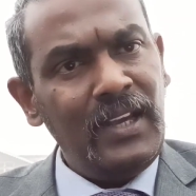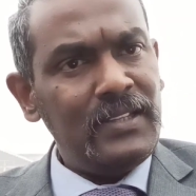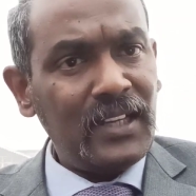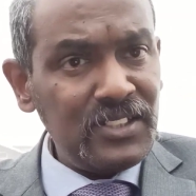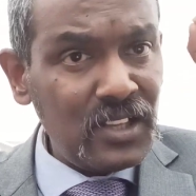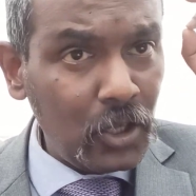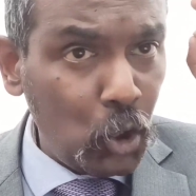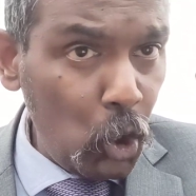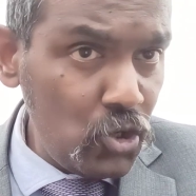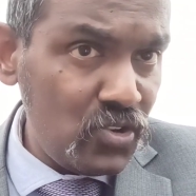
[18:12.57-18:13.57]
that is the
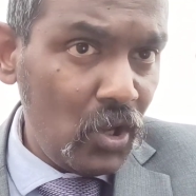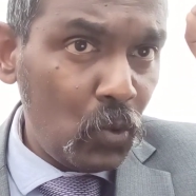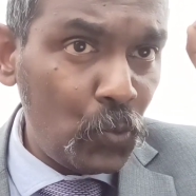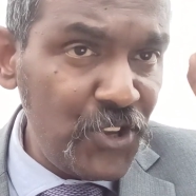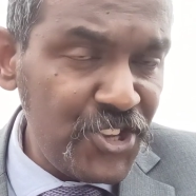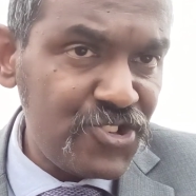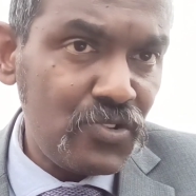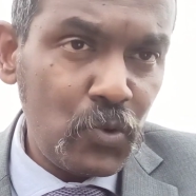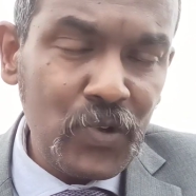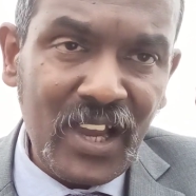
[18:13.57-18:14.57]
goods which
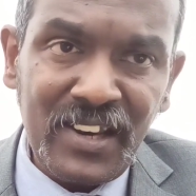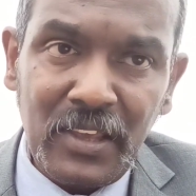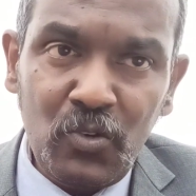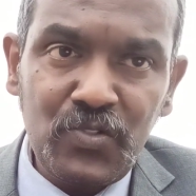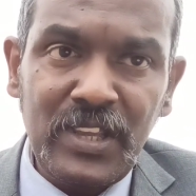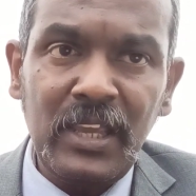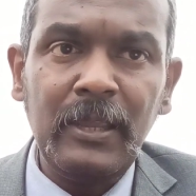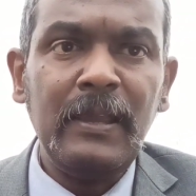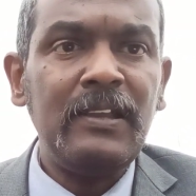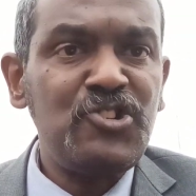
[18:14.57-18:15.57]
we are using
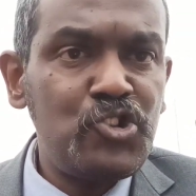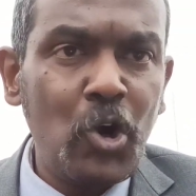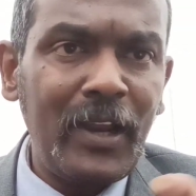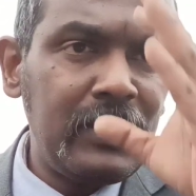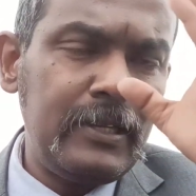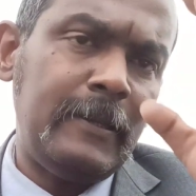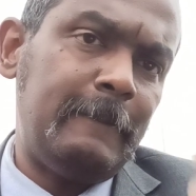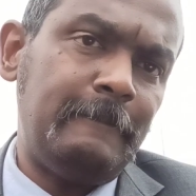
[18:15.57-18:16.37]
jointly,